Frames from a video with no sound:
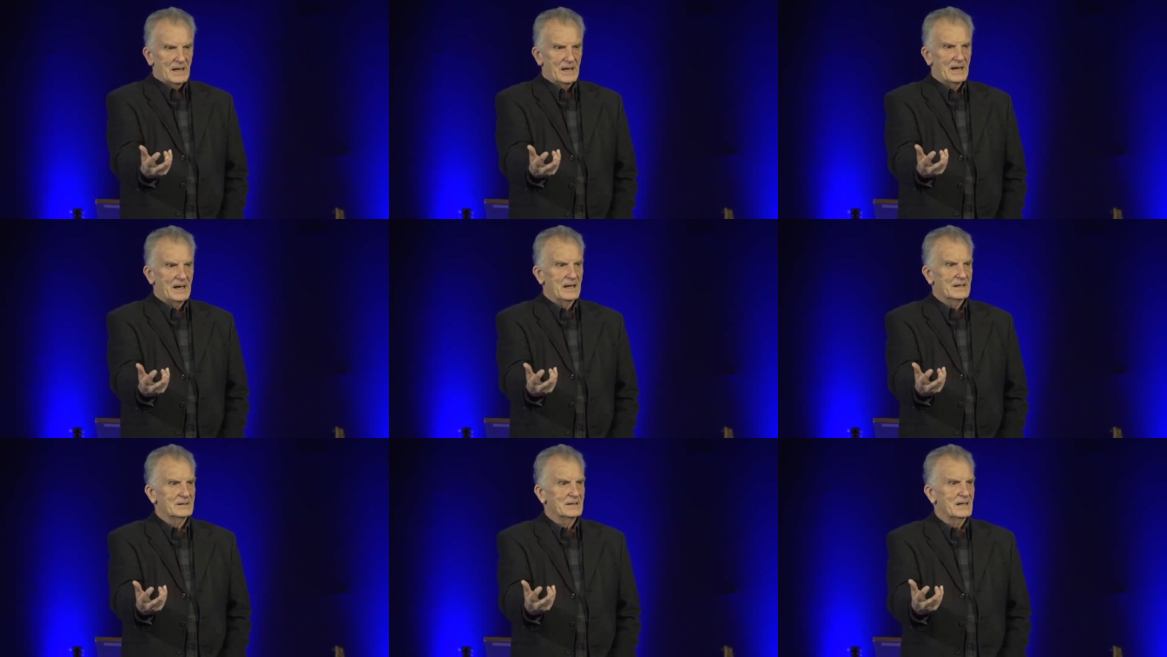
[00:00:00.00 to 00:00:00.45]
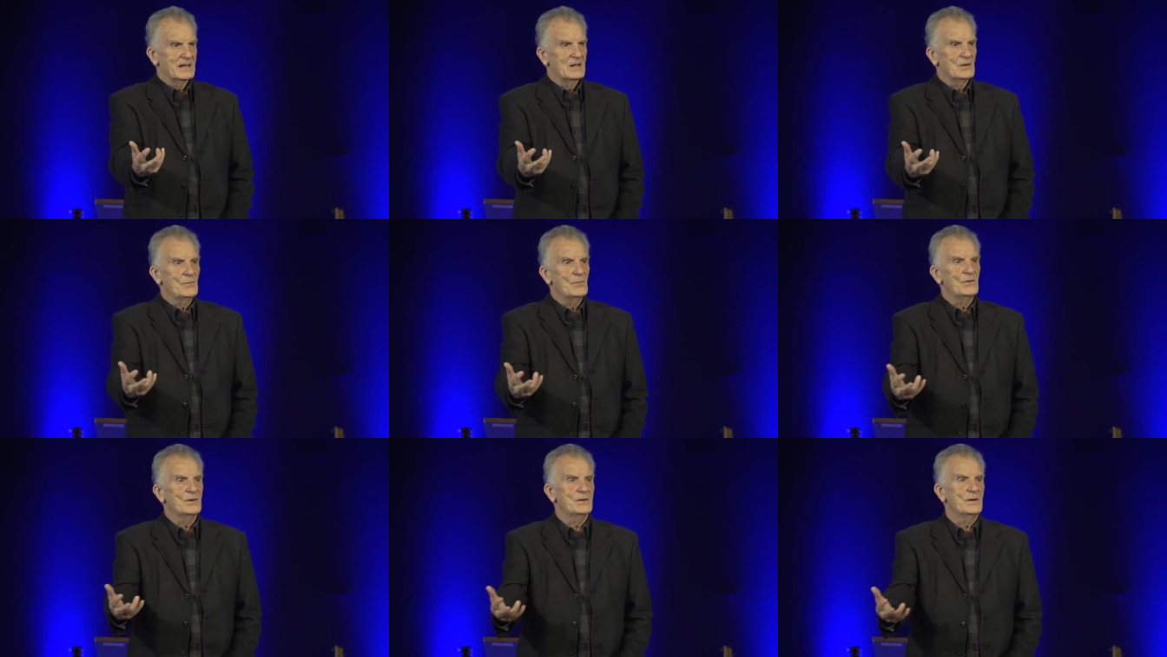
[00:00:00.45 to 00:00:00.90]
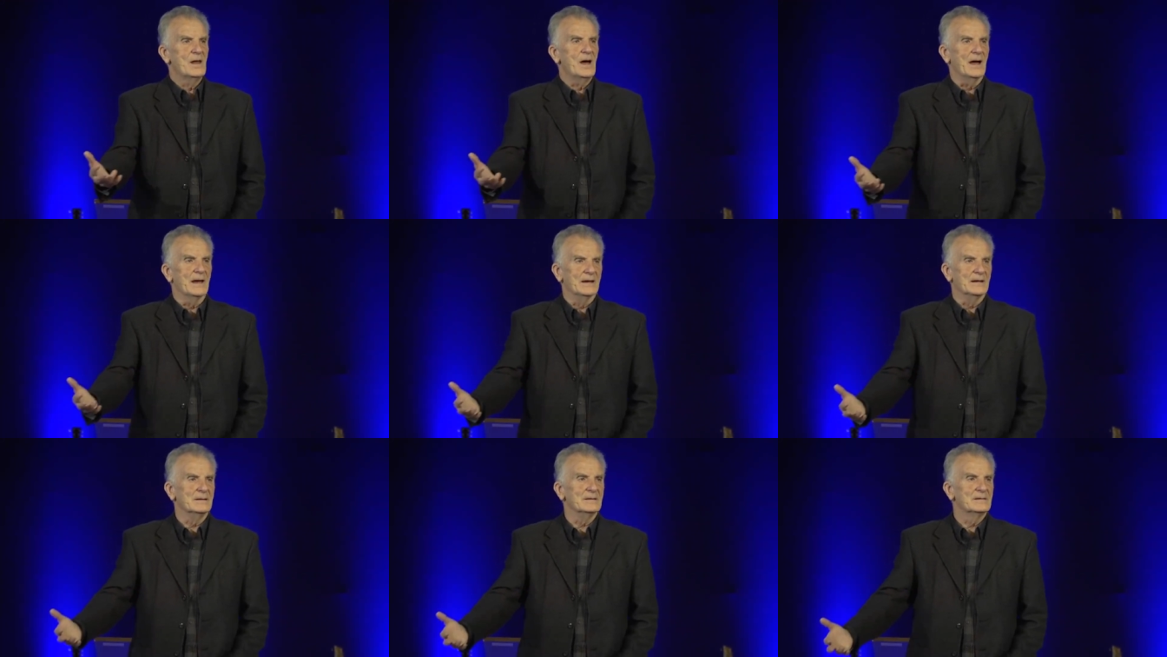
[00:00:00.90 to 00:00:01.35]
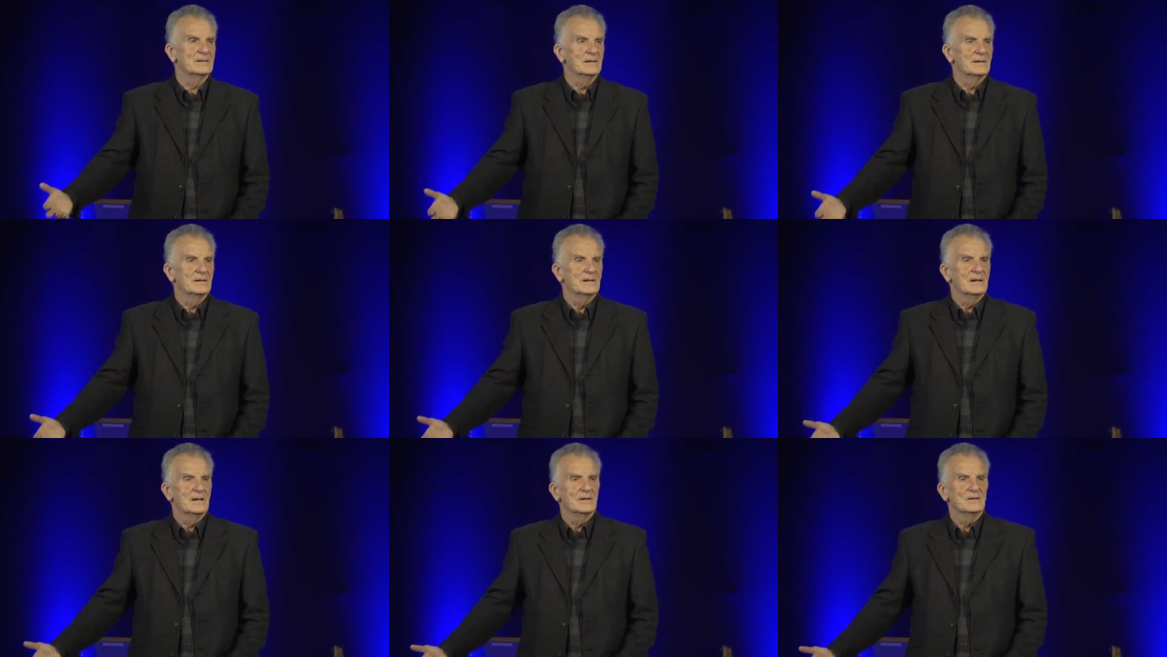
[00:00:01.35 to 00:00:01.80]
And in the night,
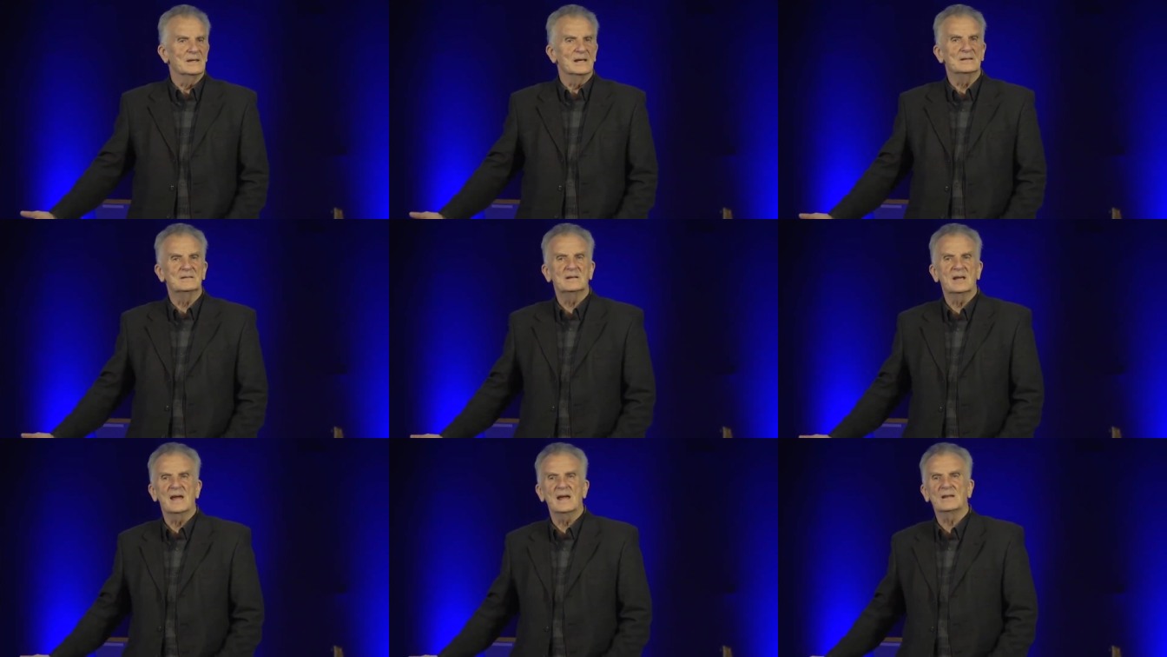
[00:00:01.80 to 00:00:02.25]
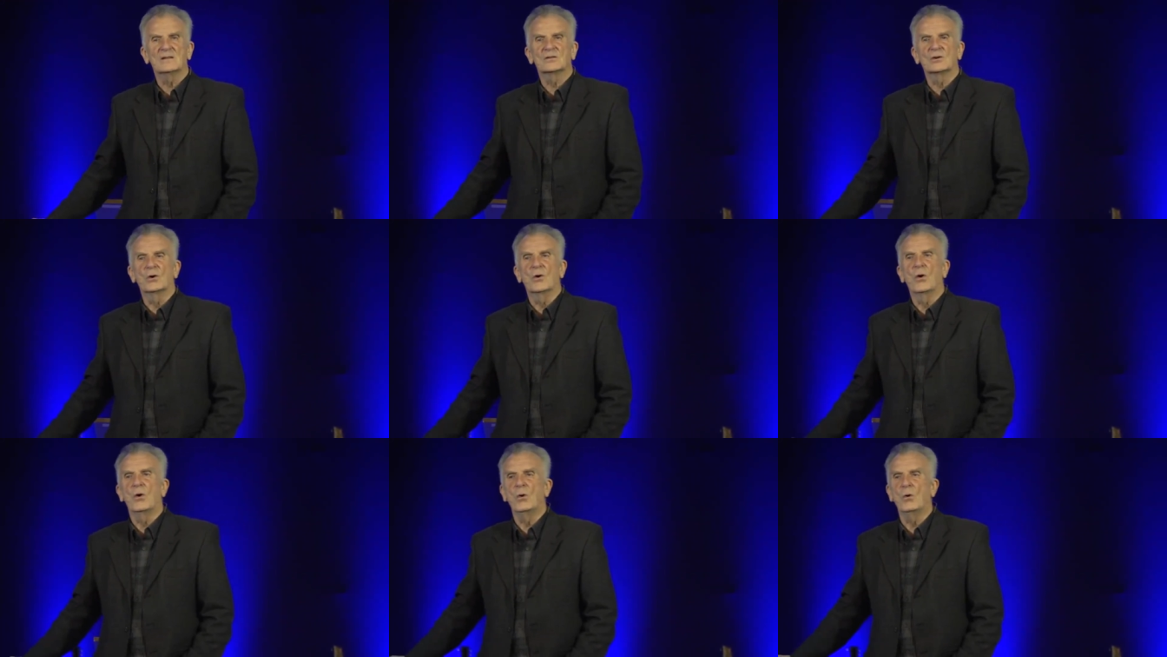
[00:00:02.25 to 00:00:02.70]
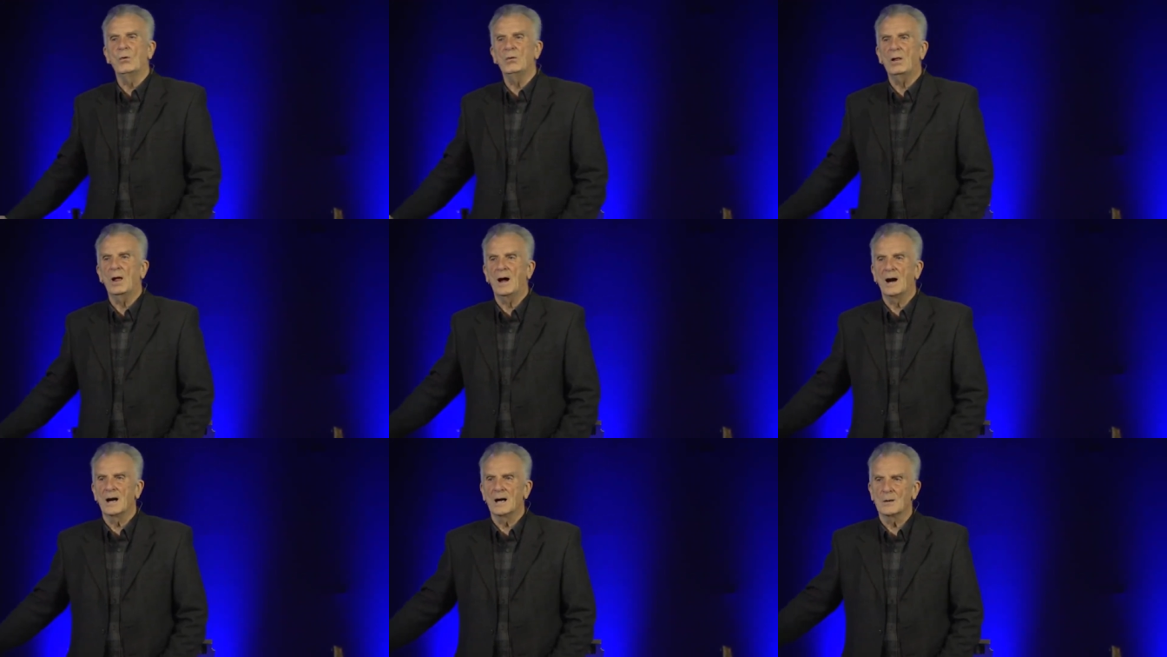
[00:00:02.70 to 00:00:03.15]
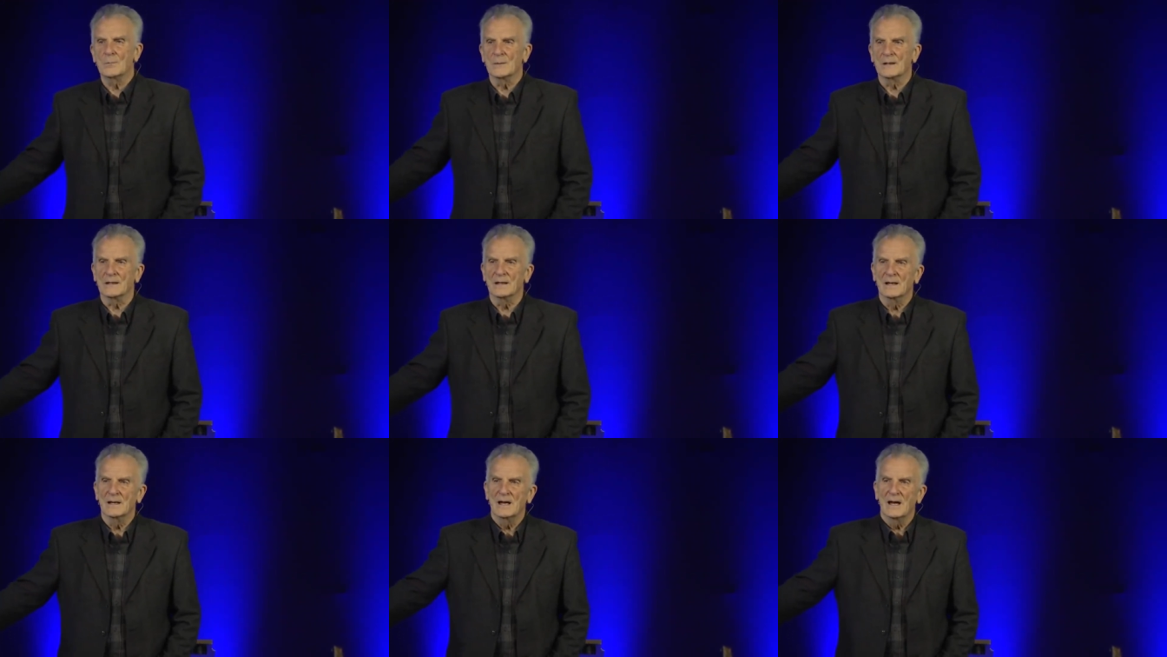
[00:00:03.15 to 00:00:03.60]
they take their whole
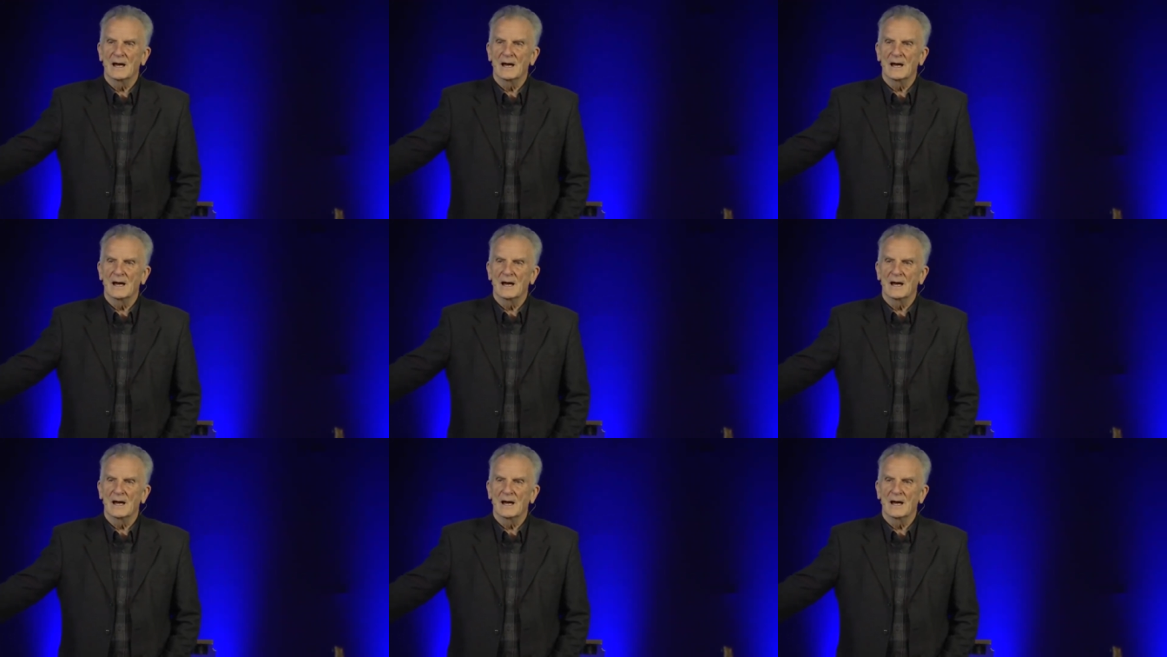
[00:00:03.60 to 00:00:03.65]
army